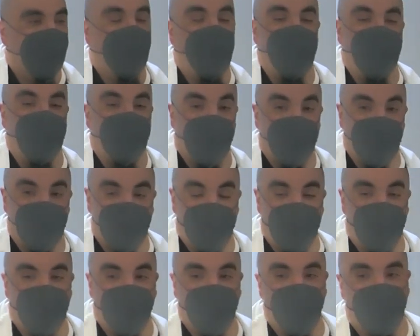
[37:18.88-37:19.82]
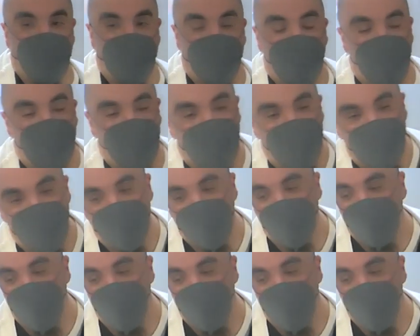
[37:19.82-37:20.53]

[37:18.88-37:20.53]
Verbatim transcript: How far you traveled, right?